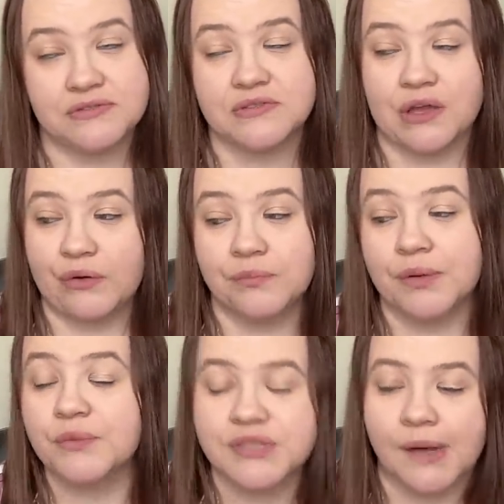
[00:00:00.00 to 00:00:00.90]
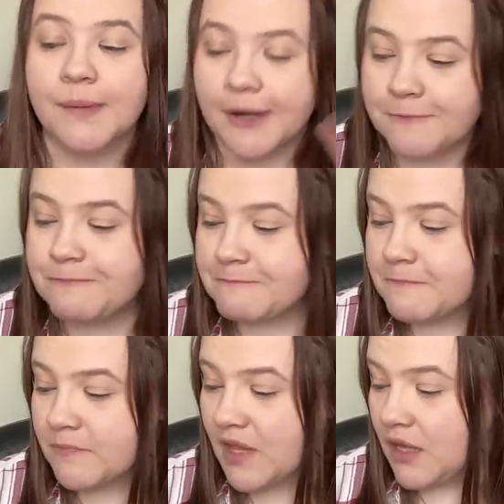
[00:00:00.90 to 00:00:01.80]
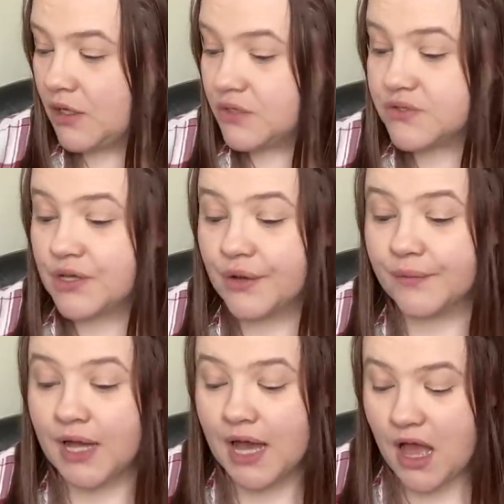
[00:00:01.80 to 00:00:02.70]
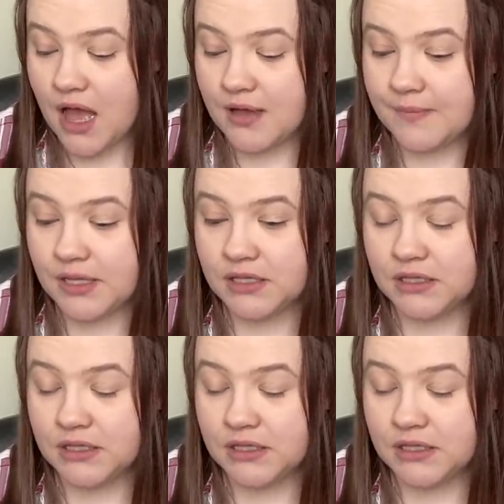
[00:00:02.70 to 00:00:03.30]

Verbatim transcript: so but we'll talk about it. So um,